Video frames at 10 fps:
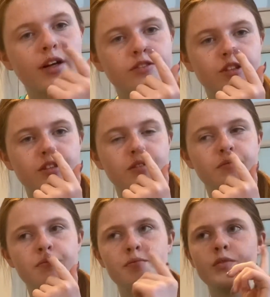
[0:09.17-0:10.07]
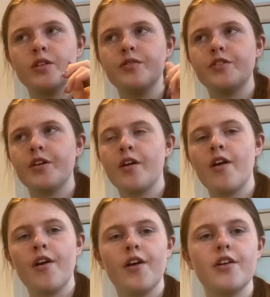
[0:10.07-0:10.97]
I've just moved
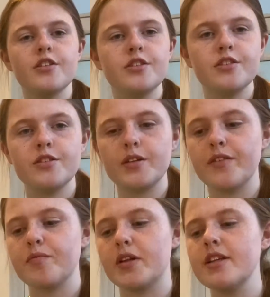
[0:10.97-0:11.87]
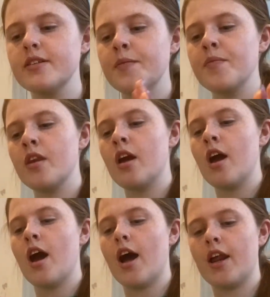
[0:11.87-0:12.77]
to a different place
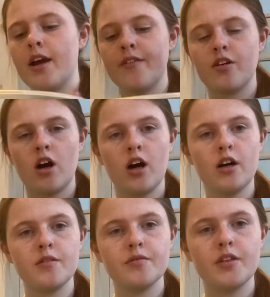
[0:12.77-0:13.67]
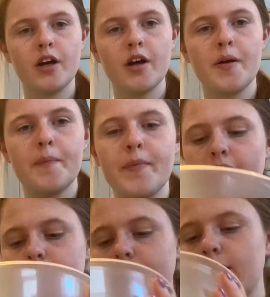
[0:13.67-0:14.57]
and I've got the
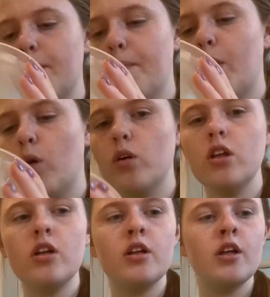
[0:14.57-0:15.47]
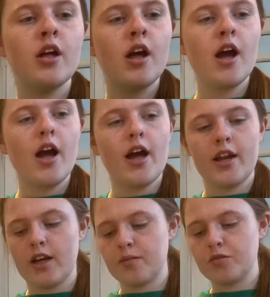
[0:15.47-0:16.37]
mix in the bowl and
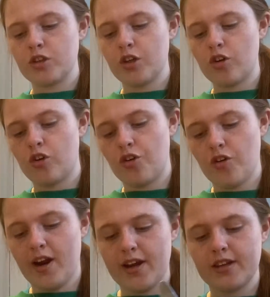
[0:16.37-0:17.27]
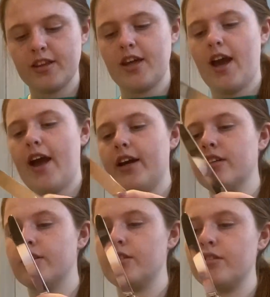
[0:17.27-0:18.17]
I'm just going to crack the
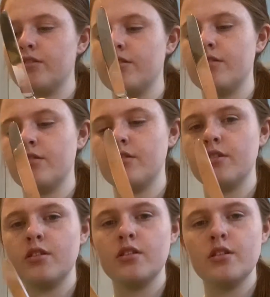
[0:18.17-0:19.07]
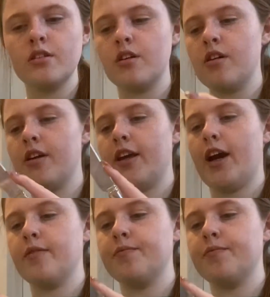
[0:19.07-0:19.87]
eggs. Yeah.